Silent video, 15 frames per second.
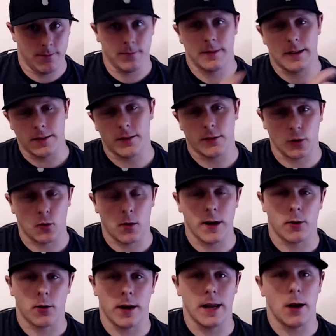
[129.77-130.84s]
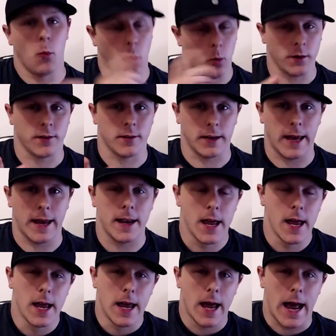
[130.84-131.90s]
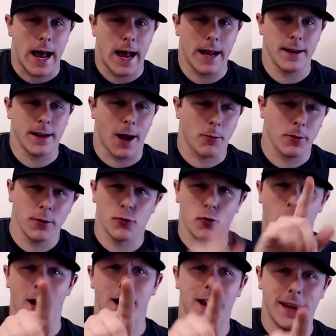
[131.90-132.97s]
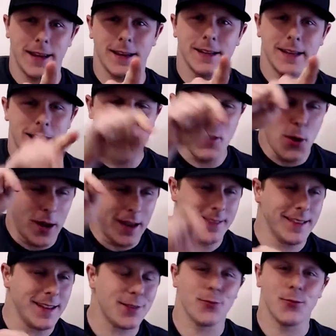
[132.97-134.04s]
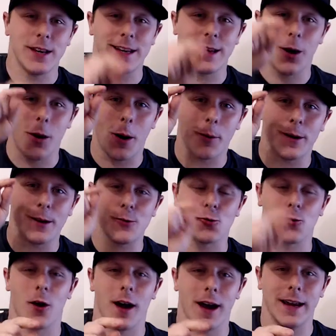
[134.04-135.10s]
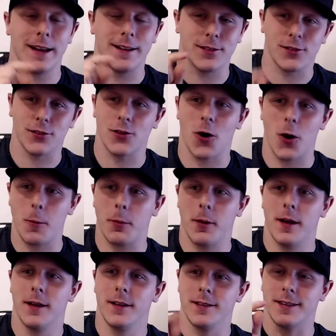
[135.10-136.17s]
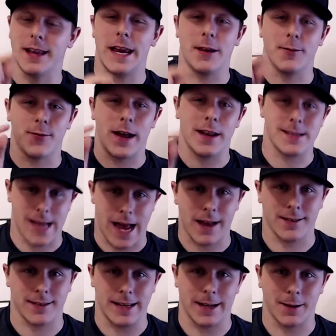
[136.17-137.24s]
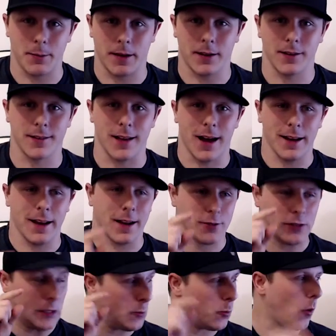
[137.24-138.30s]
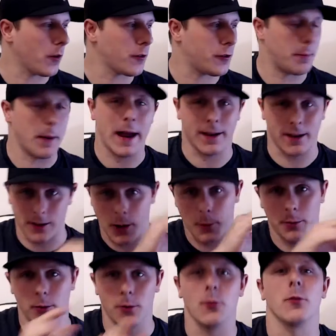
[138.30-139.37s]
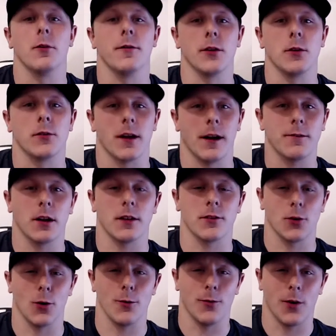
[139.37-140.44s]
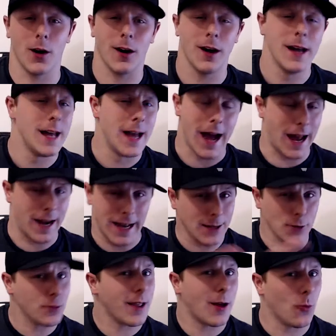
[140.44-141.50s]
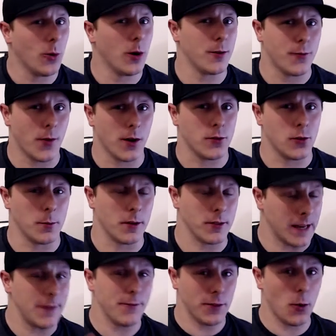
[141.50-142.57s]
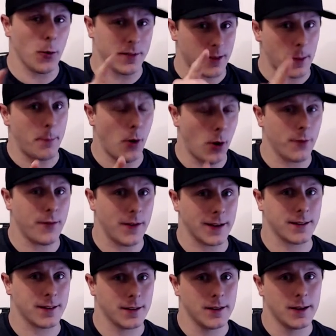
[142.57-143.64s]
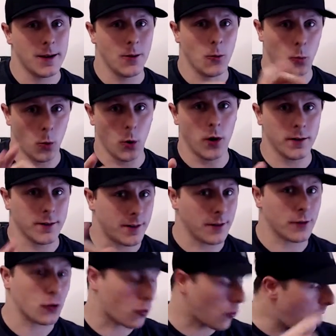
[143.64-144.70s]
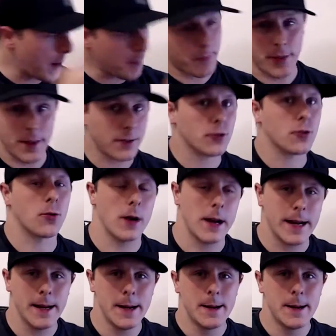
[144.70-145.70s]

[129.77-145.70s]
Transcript: This is a great crate once again. And I'm going to try, in this video, I'm going to try and stop saying fantastic, because I actually watched back a couple of the reviews that I've done so far, and I use that word far too much, even though it's the perfect word to describe this crate.